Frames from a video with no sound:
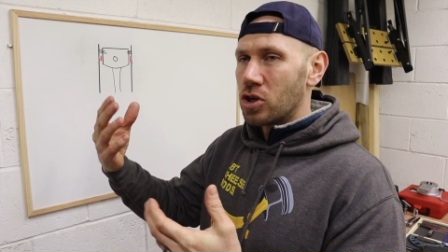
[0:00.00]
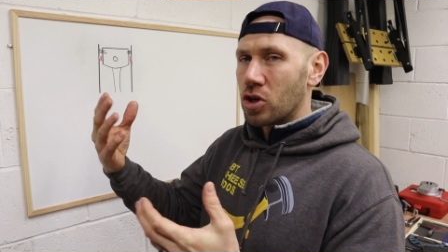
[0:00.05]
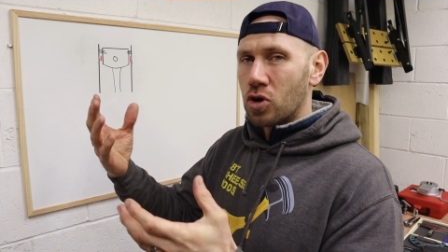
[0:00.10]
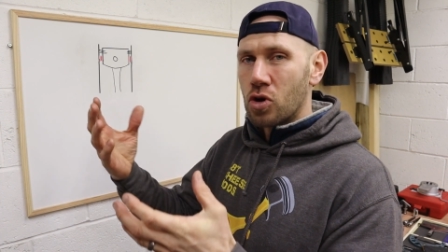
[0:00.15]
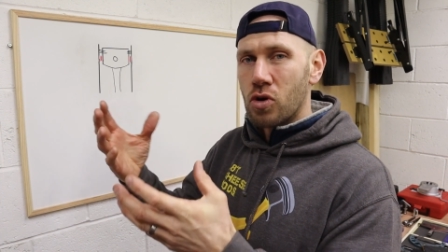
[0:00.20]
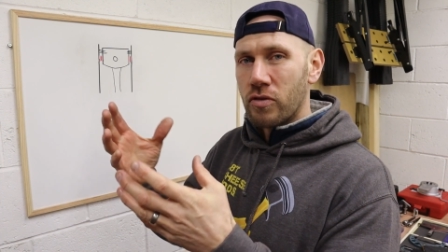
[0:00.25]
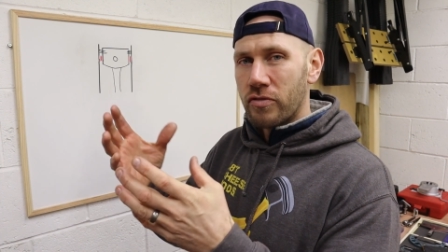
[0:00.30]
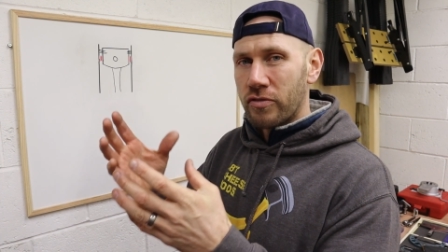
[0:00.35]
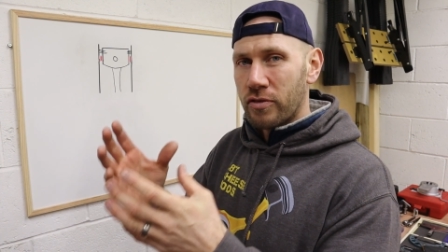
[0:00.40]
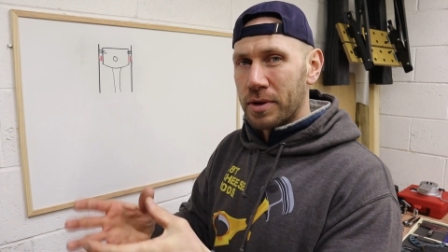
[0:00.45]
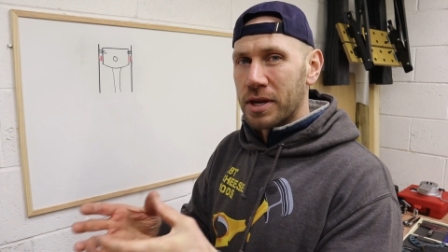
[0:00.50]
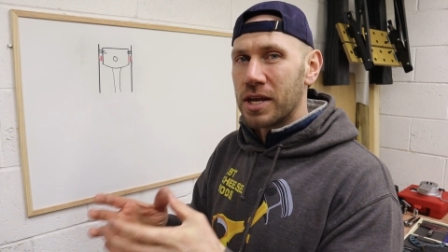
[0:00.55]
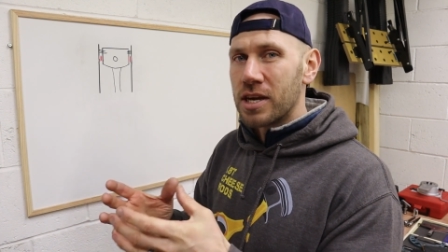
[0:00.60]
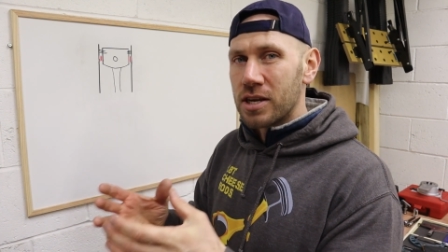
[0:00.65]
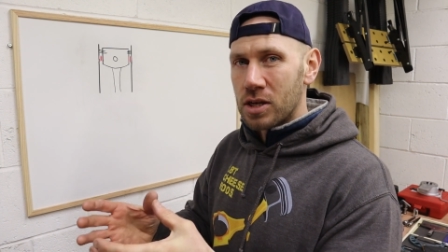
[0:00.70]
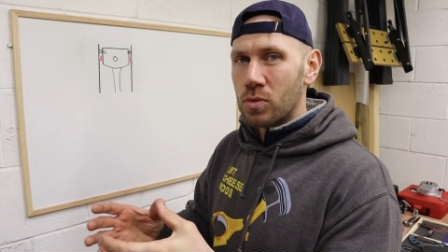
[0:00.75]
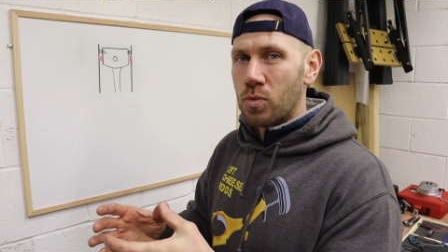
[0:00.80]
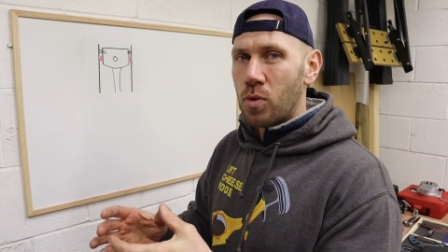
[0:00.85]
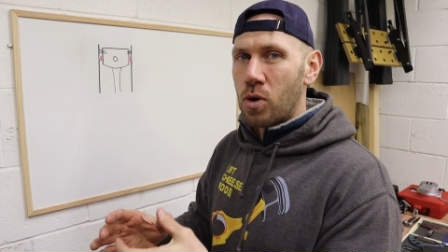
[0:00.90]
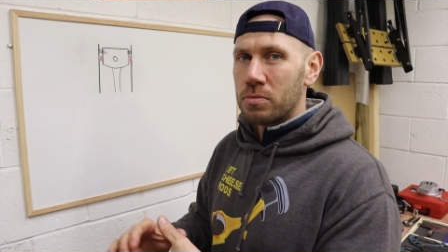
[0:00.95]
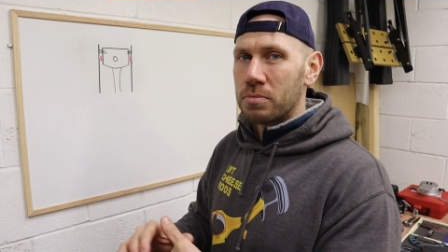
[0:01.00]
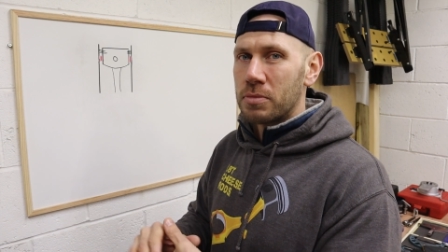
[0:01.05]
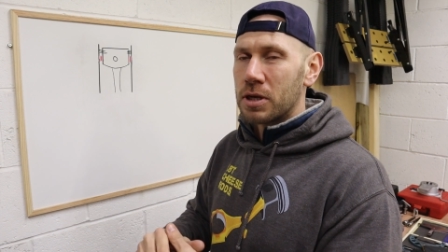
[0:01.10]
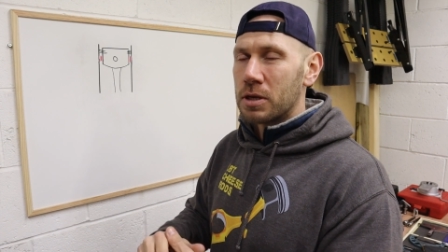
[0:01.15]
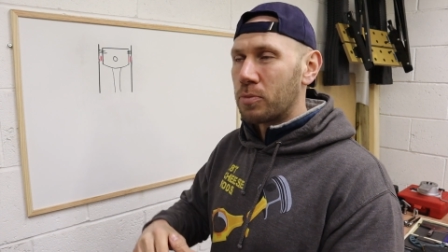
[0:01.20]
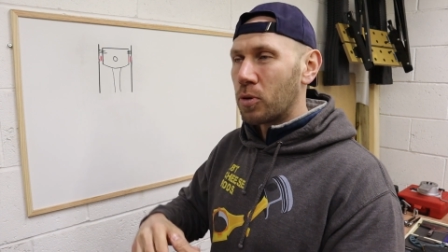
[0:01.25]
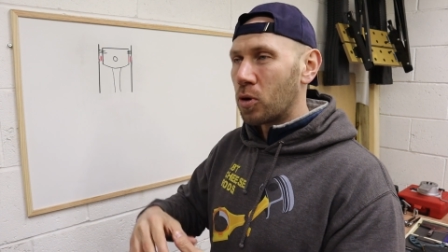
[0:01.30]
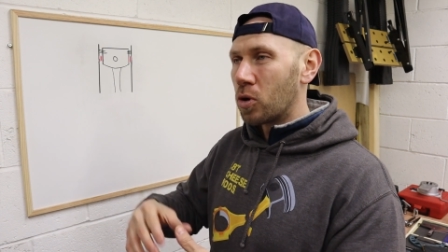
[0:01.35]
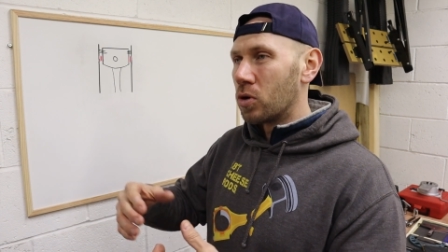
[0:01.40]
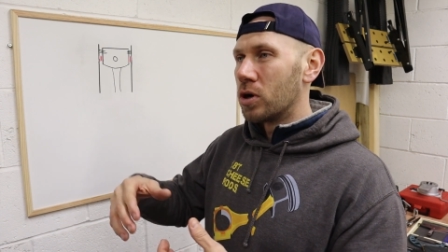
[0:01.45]
you go from an 81
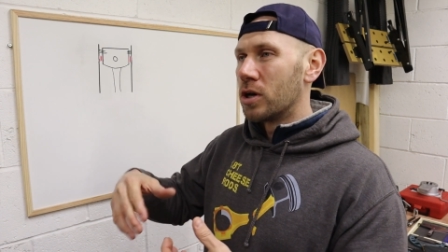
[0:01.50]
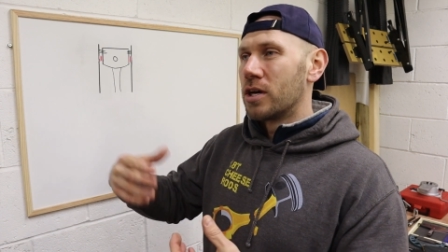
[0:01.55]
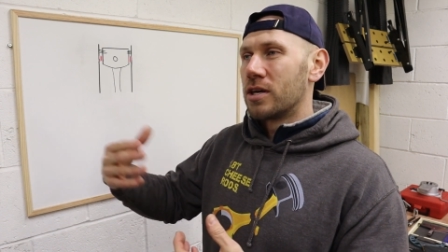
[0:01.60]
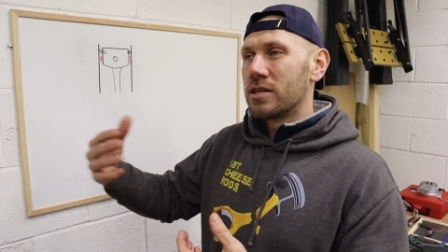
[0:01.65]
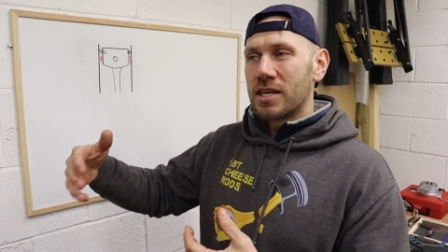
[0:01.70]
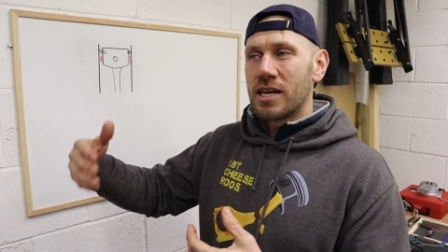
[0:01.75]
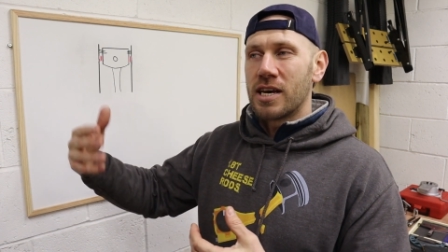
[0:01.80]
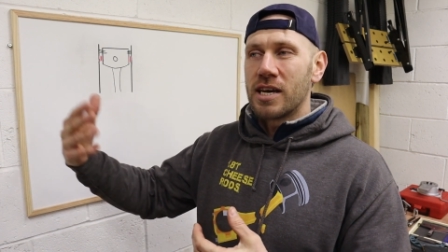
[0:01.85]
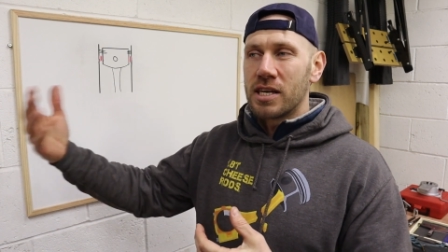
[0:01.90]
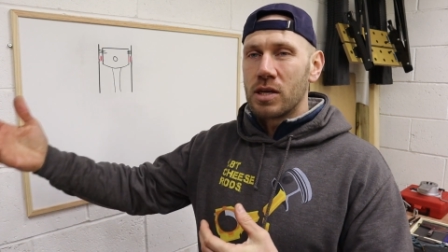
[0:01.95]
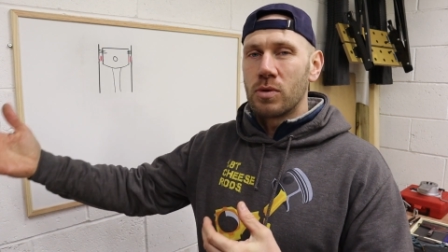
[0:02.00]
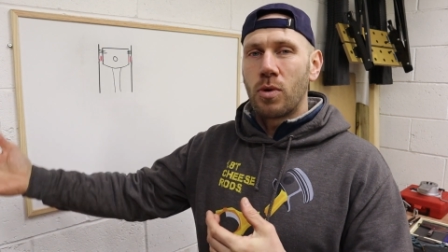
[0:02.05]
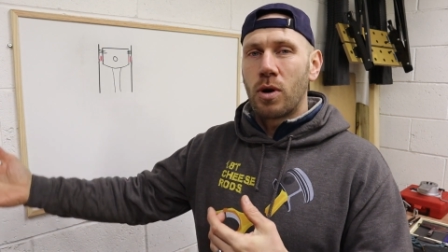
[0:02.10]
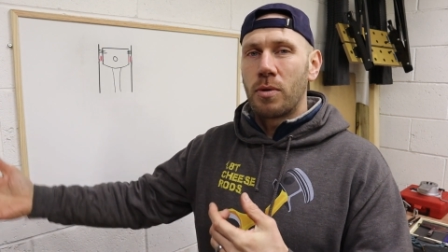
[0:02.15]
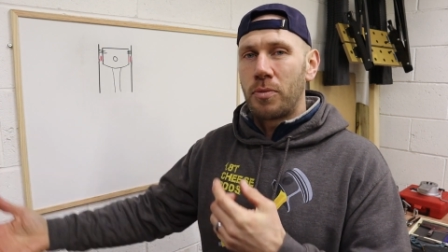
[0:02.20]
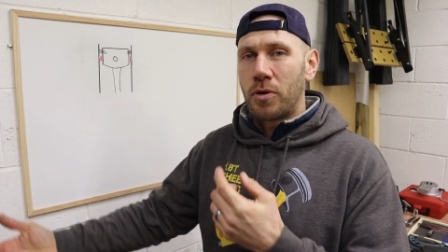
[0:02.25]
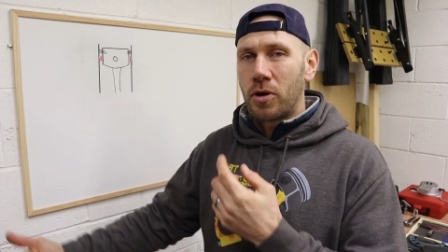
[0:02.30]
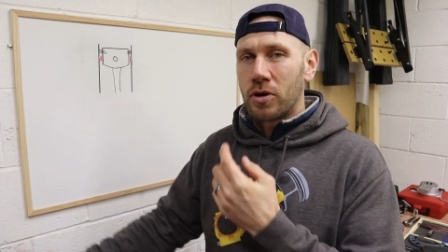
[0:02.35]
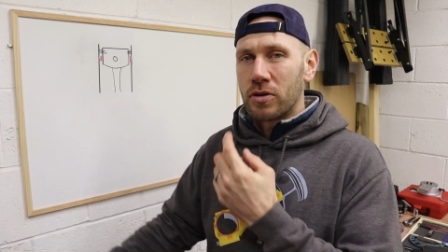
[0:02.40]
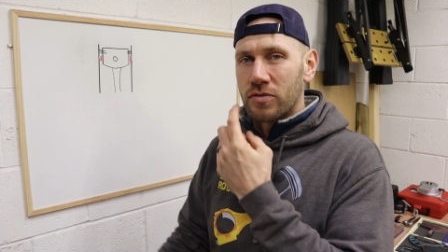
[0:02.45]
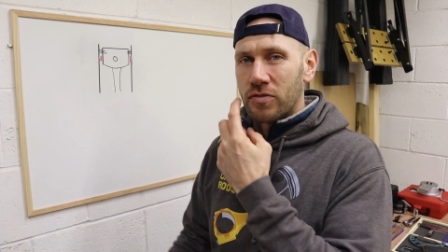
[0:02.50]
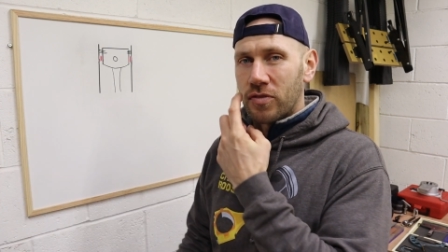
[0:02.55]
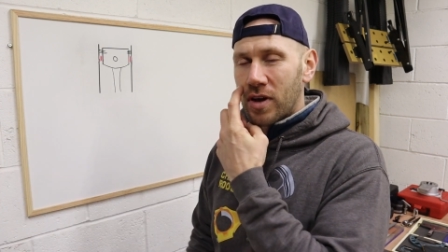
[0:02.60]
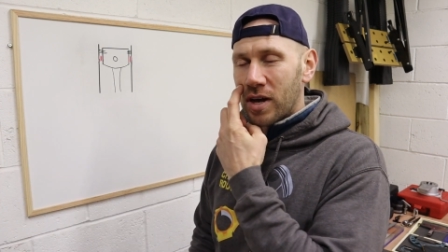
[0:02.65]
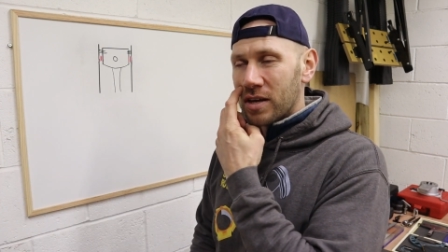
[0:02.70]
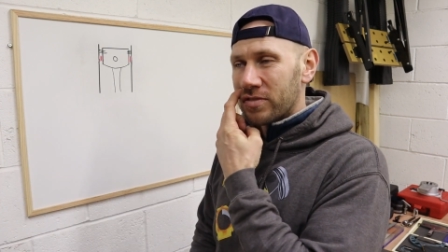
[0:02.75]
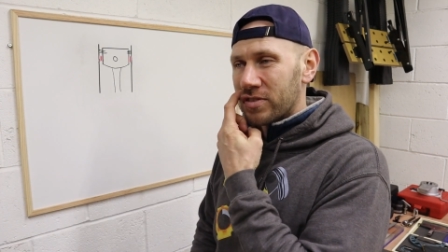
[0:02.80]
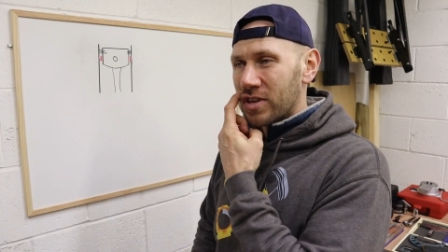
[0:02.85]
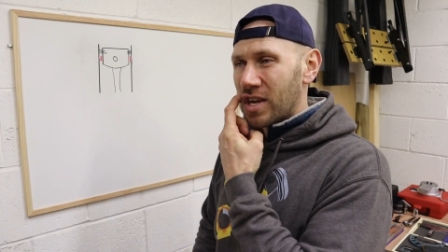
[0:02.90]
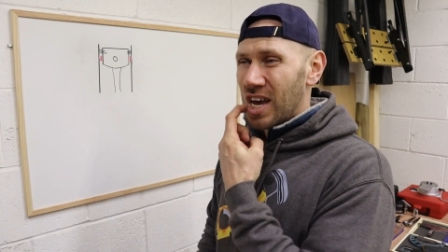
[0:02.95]
mil bore to
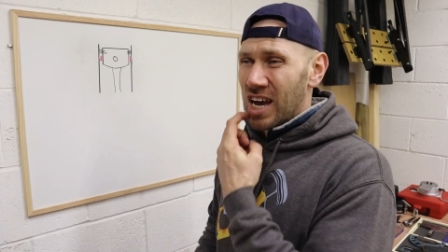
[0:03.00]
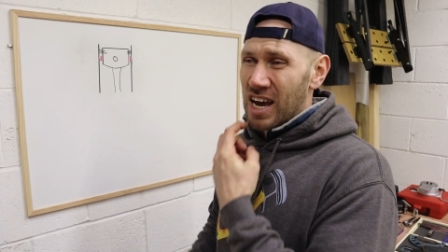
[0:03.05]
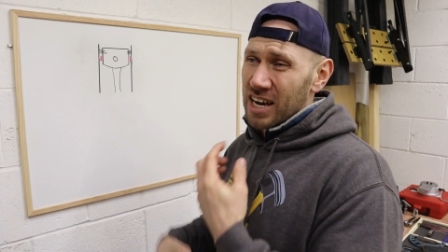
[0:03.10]
81.5.